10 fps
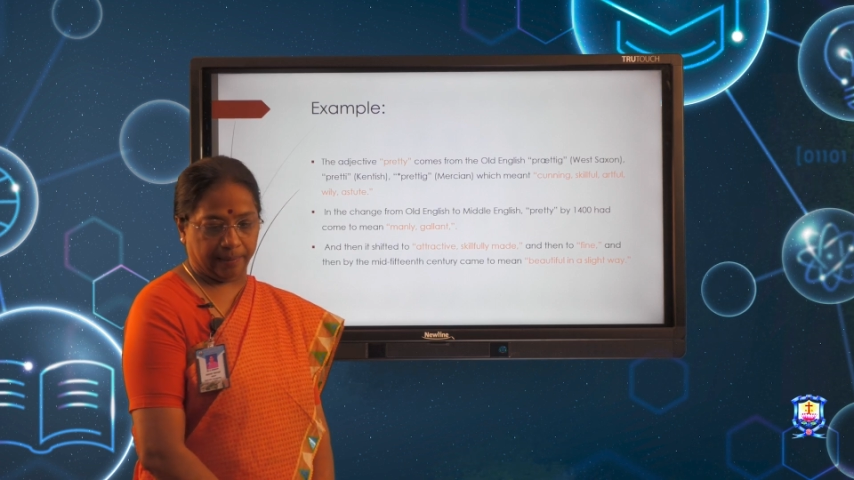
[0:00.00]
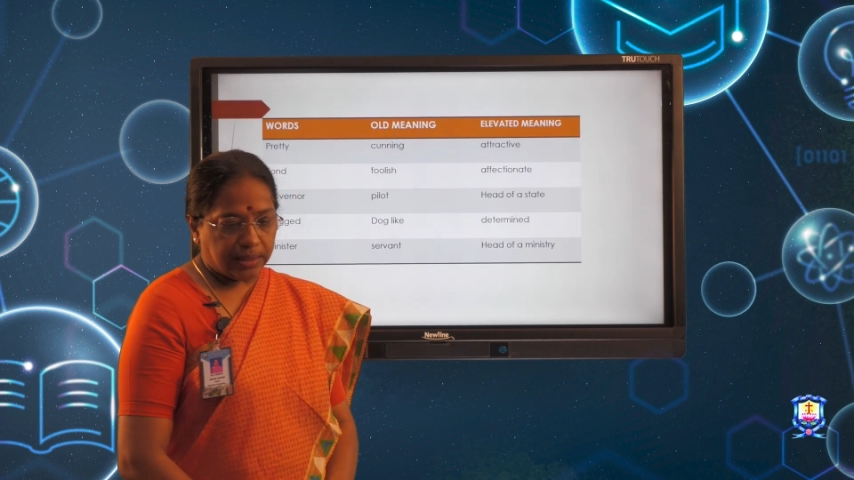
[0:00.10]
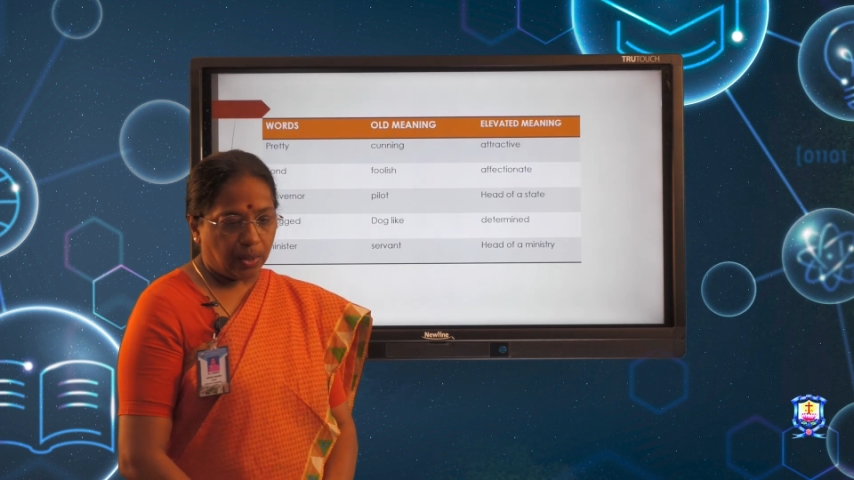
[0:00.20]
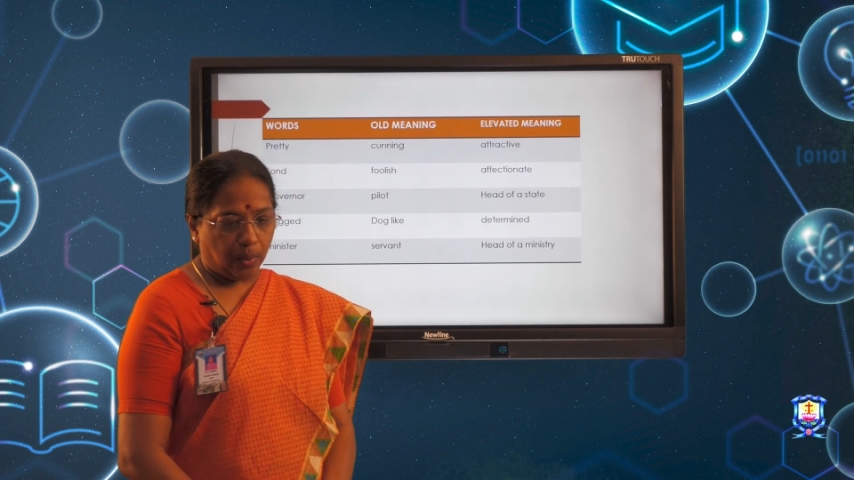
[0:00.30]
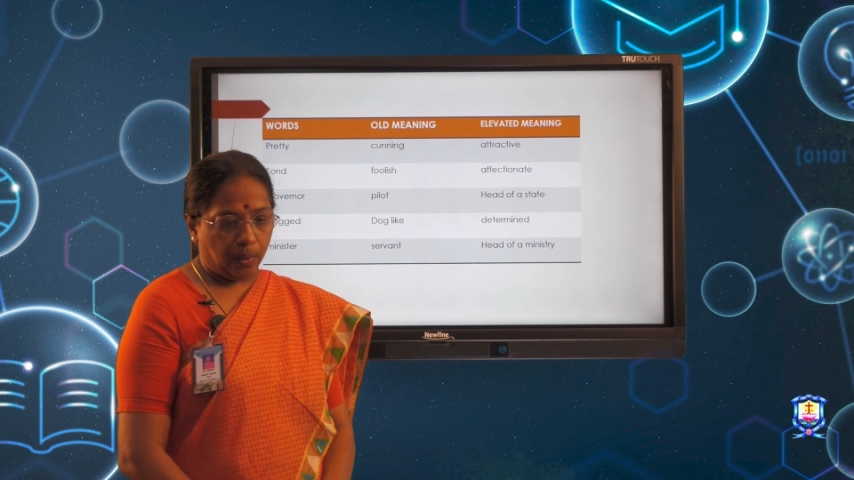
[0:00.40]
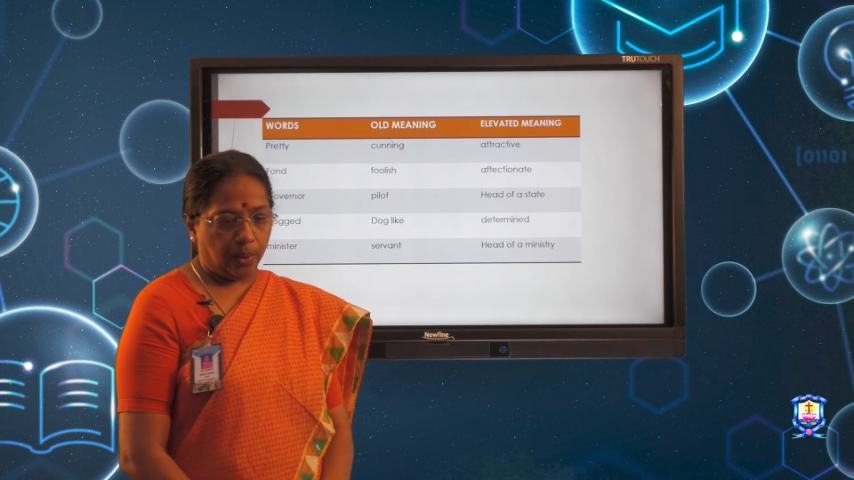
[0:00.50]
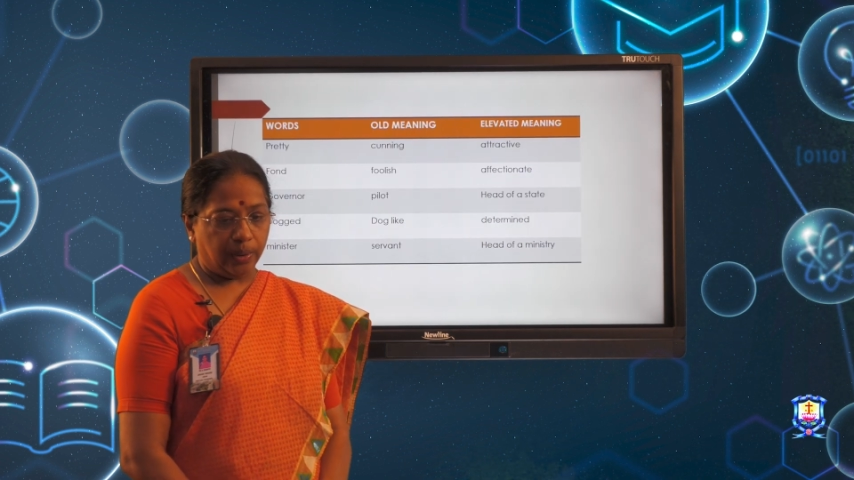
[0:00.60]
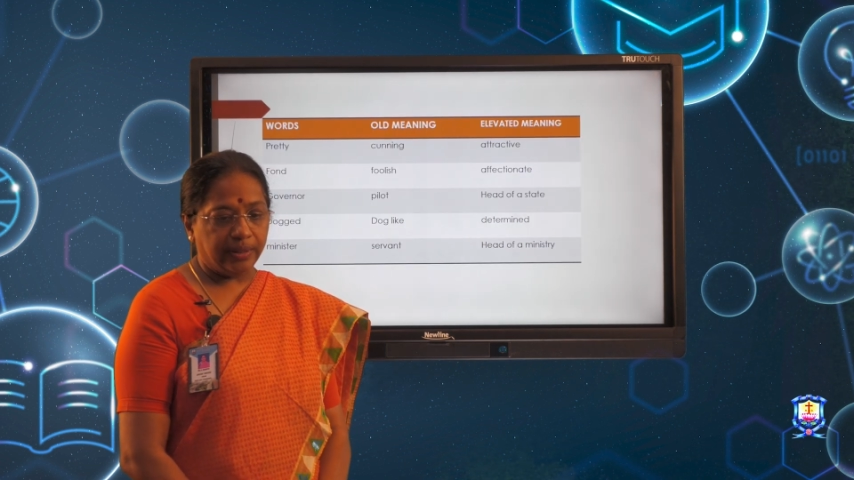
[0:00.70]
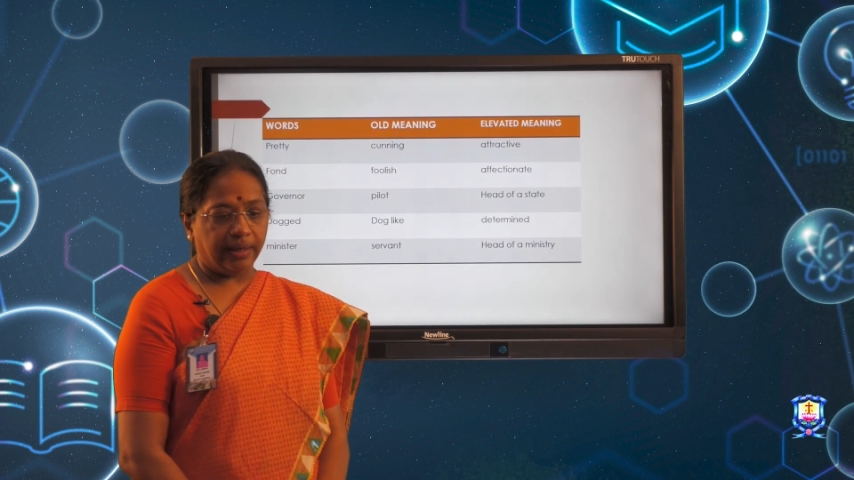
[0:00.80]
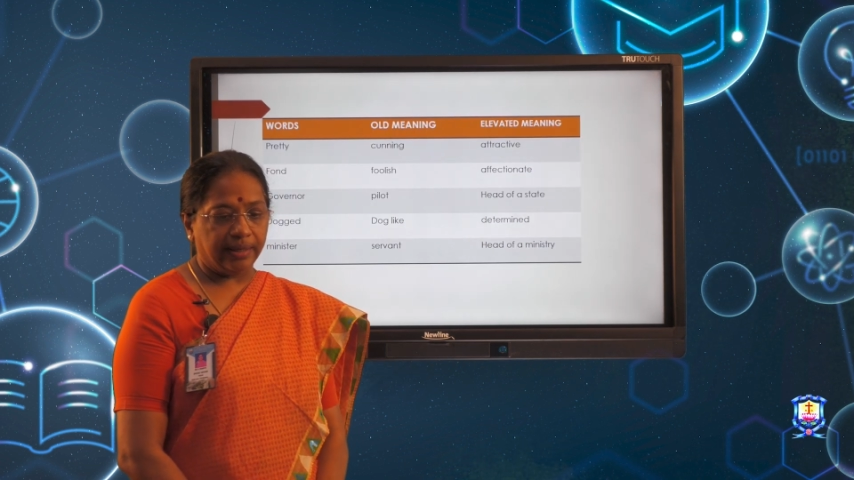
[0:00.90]
So,
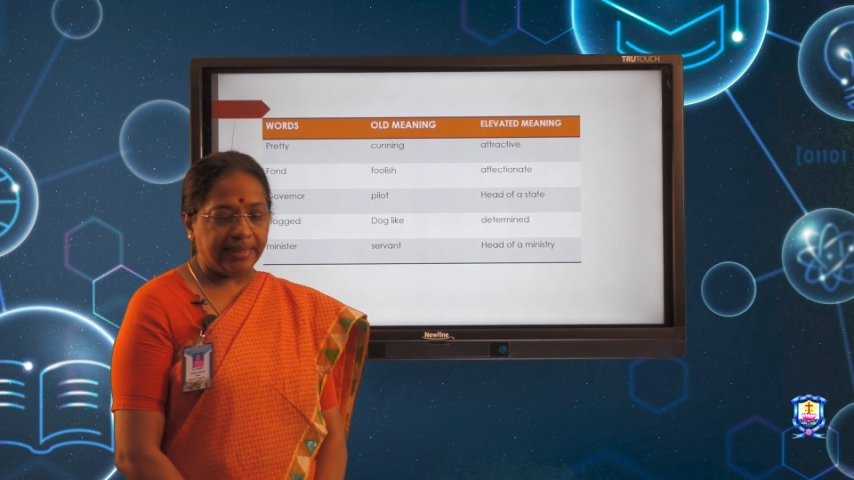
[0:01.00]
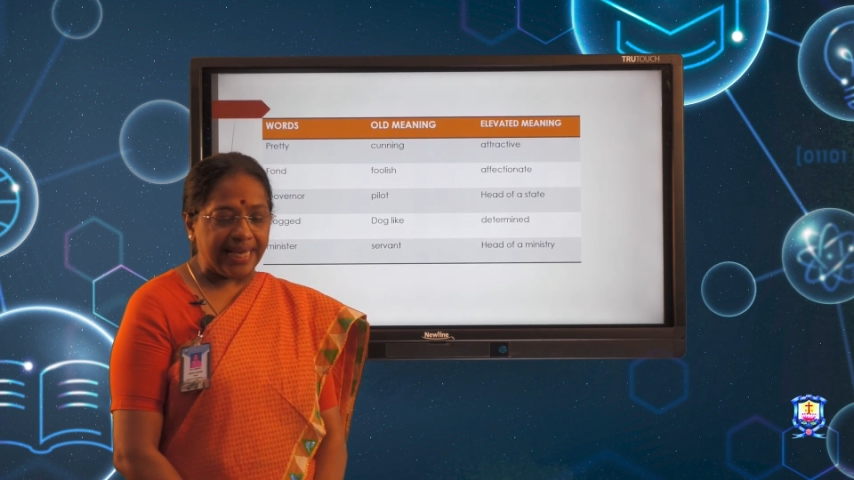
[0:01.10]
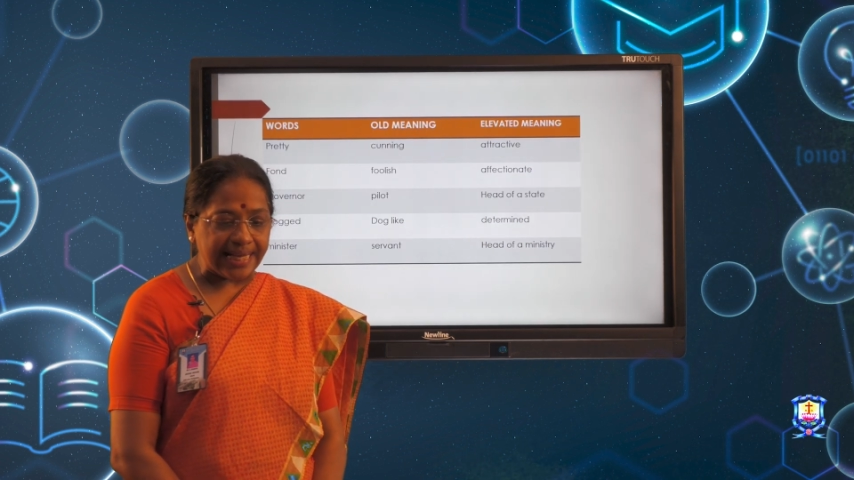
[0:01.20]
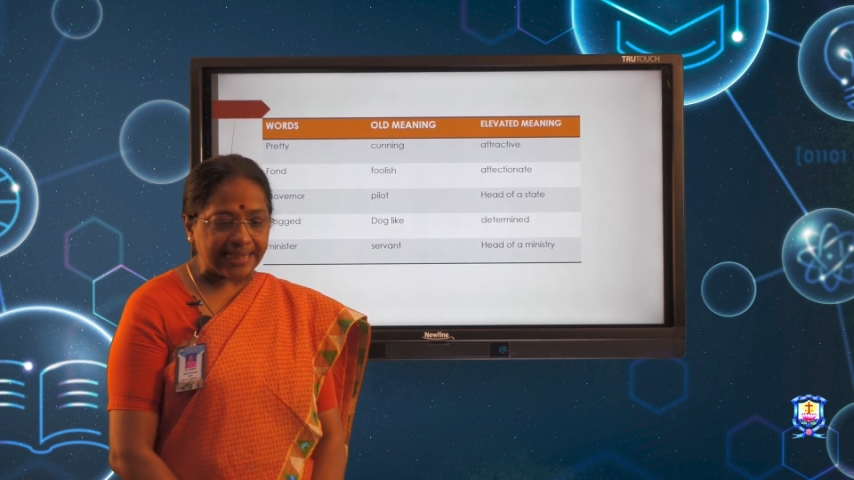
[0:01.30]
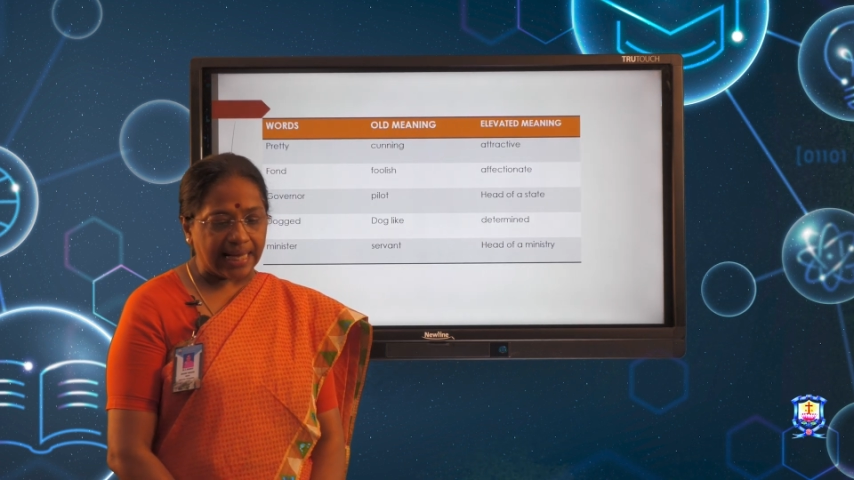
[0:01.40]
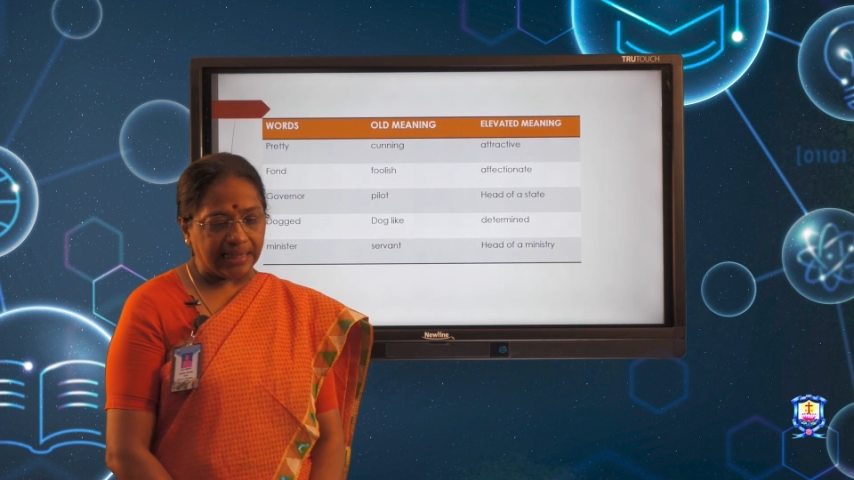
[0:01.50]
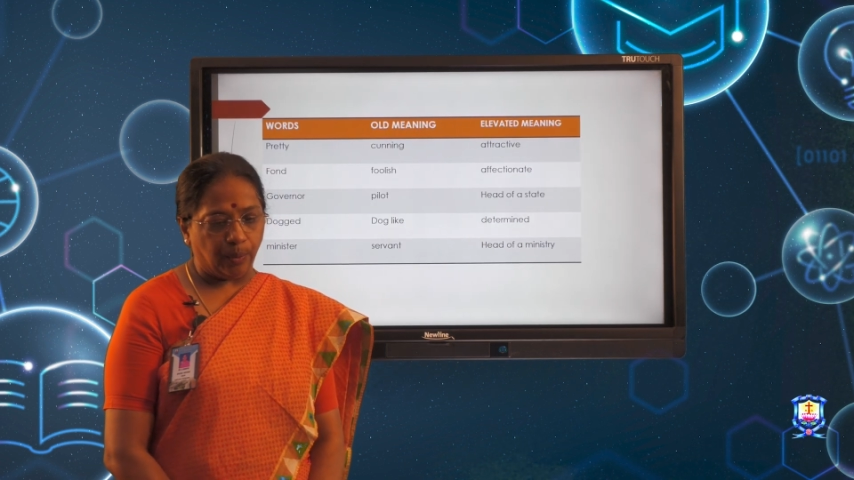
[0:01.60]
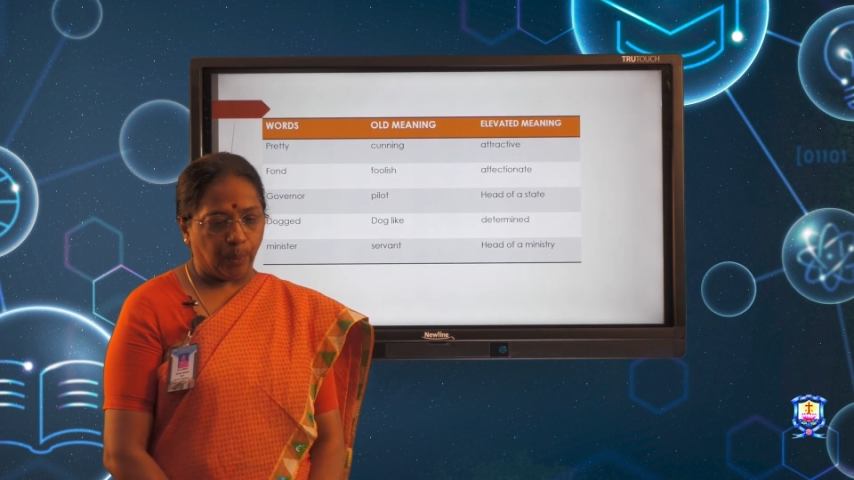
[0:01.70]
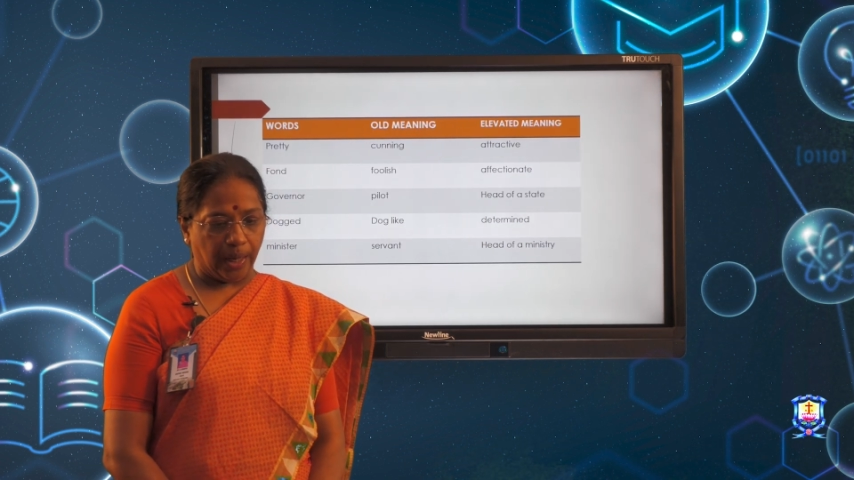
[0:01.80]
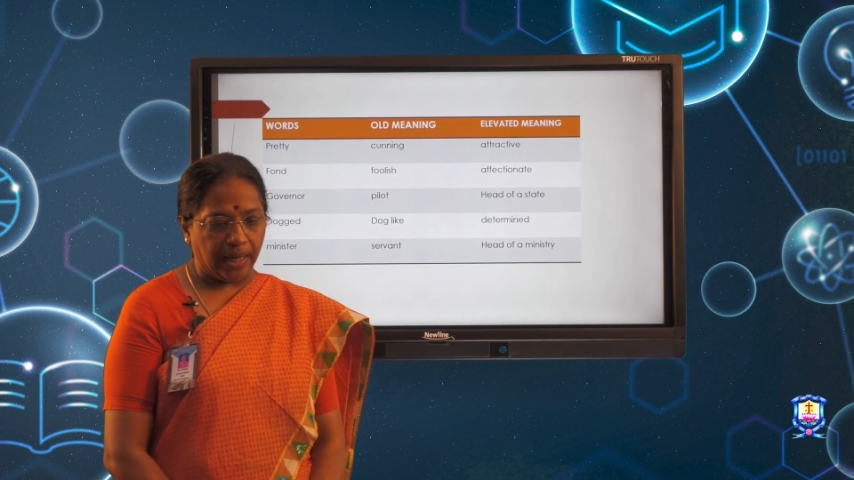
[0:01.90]
these are the
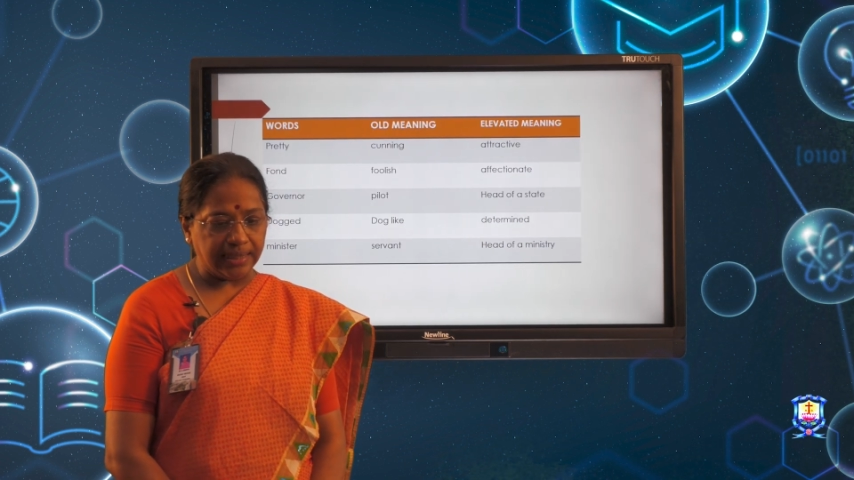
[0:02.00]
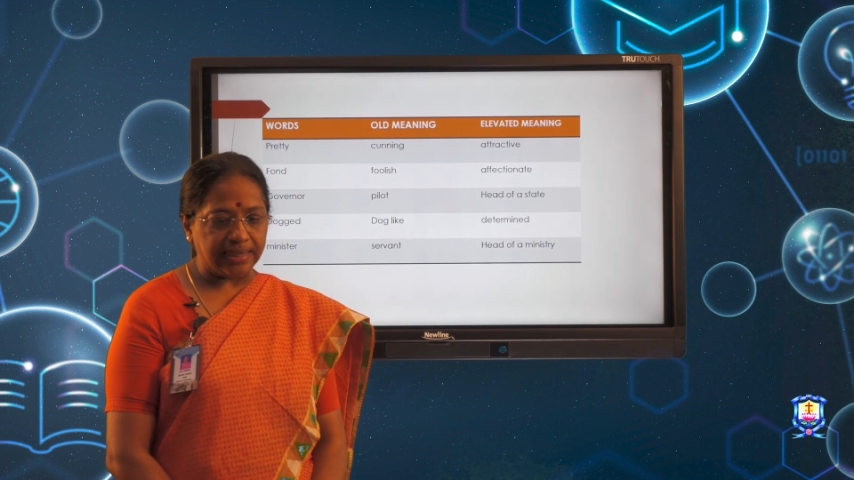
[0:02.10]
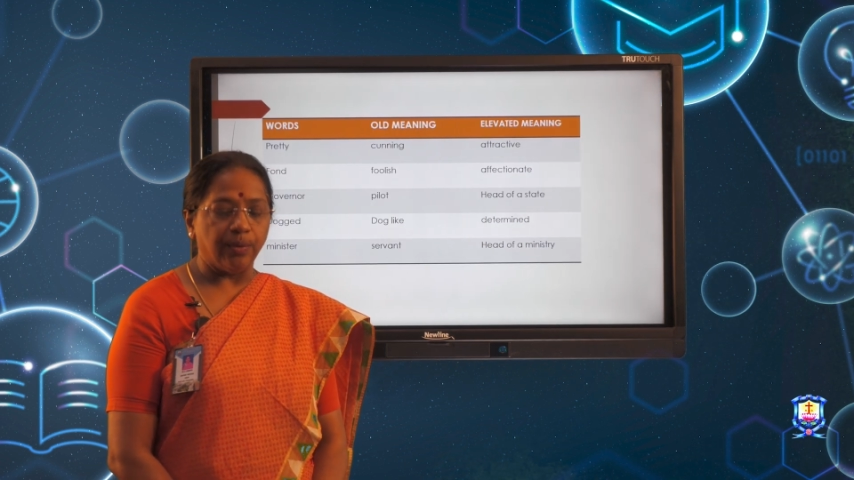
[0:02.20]
words